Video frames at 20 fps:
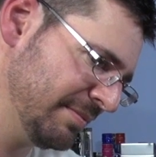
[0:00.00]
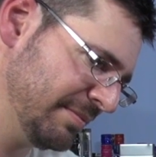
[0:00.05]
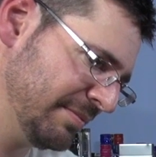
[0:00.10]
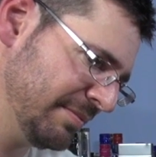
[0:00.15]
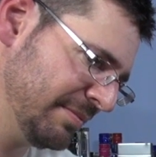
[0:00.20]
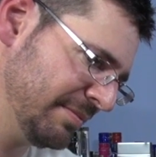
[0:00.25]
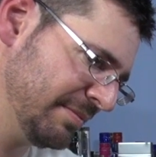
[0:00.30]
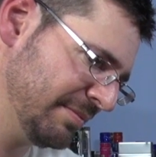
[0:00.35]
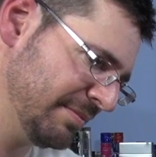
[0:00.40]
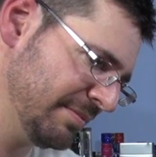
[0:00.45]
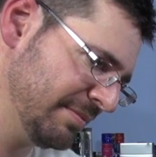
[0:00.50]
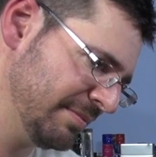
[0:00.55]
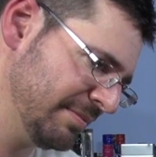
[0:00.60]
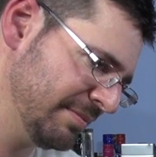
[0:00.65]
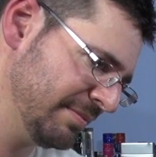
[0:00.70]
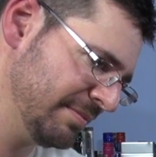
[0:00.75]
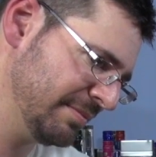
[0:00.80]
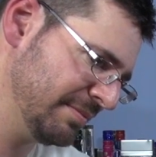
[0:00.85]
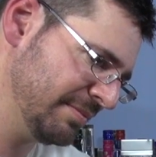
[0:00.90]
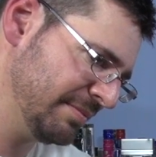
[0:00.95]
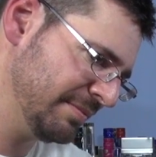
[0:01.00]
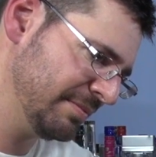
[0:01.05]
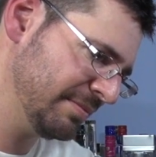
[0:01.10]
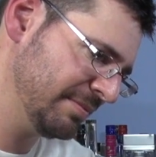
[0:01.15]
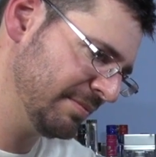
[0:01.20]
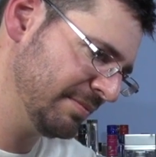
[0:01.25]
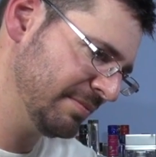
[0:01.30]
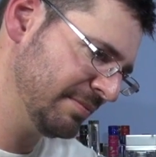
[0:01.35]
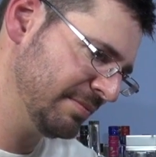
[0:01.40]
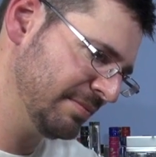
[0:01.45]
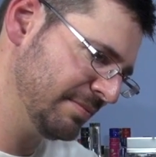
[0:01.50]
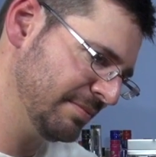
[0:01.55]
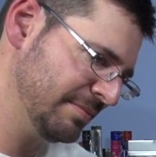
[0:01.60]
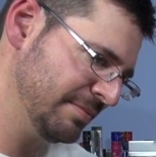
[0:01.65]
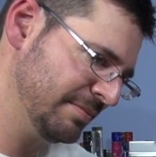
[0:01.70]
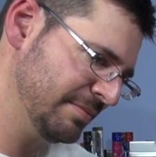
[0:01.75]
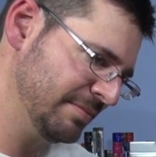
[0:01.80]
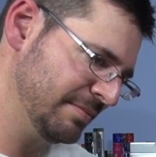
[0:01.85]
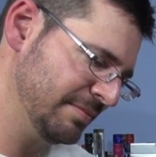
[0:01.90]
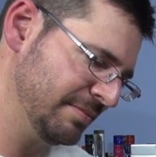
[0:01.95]

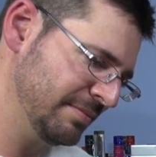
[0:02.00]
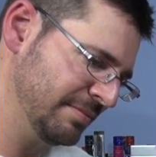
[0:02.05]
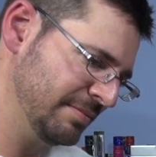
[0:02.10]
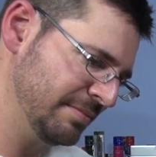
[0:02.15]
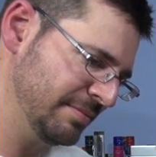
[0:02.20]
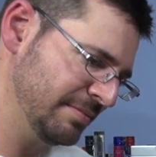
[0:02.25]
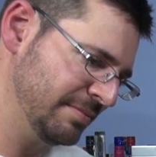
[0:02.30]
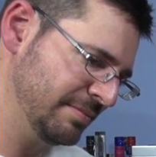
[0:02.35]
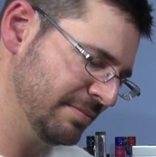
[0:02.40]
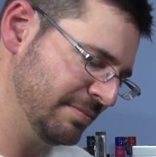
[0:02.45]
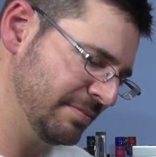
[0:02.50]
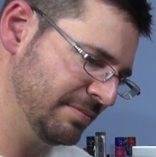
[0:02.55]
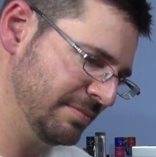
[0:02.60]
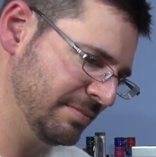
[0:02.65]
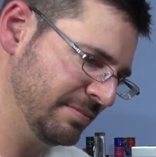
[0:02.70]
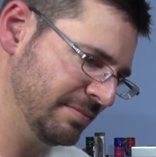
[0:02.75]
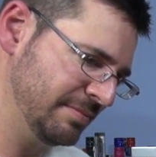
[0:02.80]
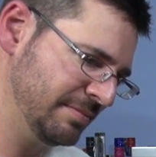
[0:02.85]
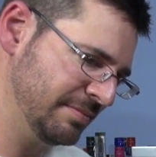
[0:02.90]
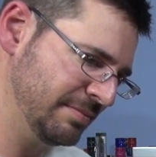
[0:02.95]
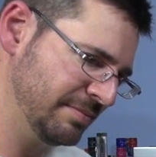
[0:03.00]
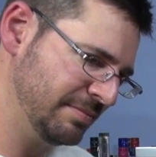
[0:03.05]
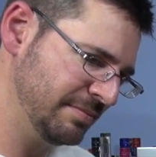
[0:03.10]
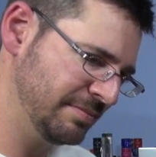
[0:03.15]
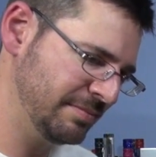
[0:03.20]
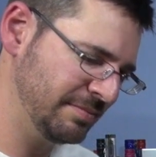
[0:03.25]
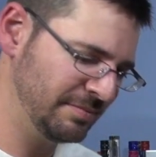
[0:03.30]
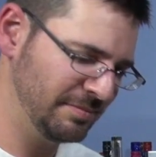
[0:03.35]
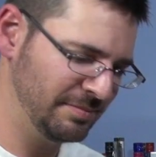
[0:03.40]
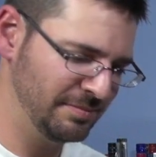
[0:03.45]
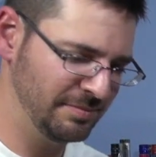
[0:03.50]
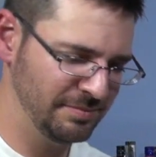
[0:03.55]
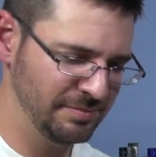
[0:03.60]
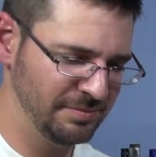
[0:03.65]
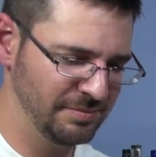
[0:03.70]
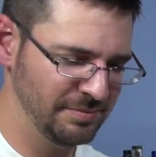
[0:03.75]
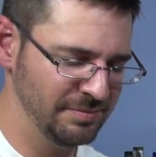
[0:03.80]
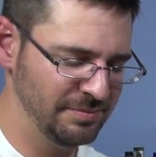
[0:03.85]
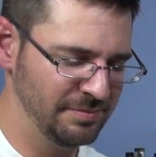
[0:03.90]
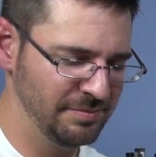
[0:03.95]

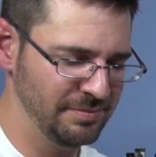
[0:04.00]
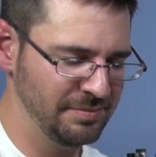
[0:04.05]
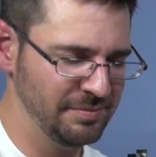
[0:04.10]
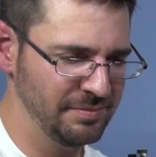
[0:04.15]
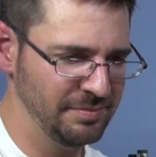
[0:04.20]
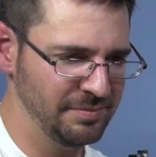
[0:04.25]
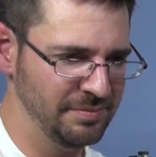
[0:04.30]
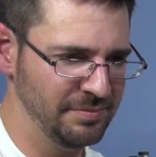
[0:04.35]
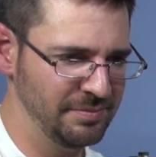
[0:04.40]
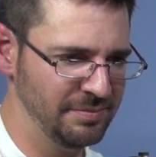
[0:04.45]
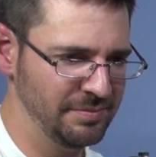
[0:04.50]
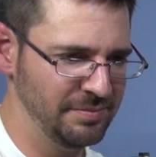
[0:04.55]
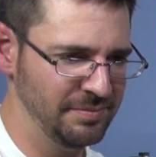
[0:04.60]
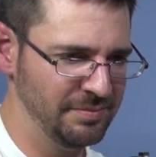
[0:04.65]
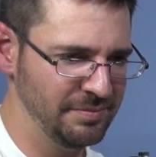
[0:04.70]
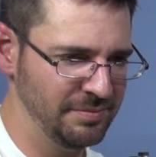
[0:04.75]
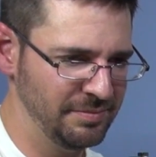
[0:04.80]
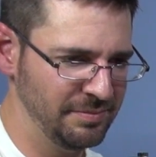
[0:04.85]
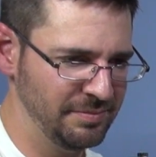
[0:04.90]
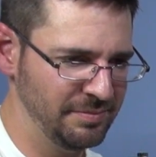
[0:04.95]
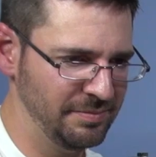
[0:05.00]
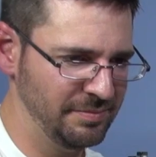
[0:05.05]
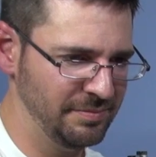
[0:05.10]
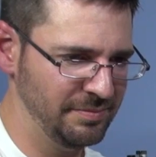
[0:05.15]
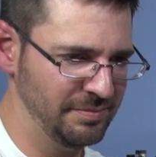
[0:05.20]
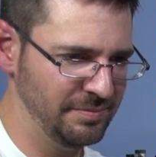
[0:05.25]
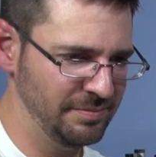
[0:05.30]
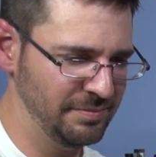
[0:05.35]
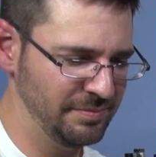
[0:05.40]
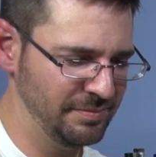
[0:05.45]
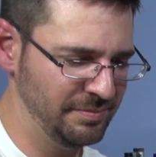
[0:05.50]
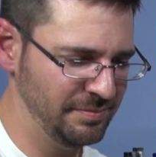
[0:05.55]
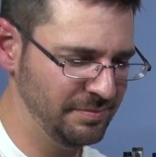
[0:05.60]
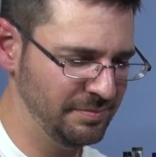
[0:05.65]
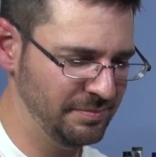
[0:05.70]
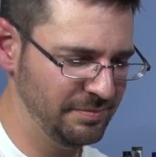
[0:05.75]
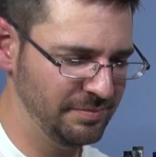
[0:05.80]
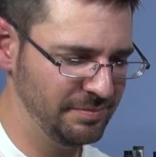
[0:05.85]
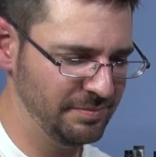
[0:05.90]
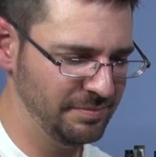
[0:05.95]

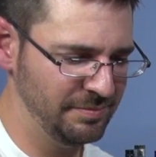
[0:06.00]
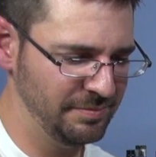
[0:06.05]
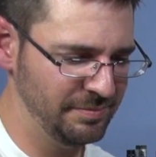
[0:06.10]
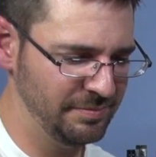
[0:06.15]
No words are spoken by the person on screen.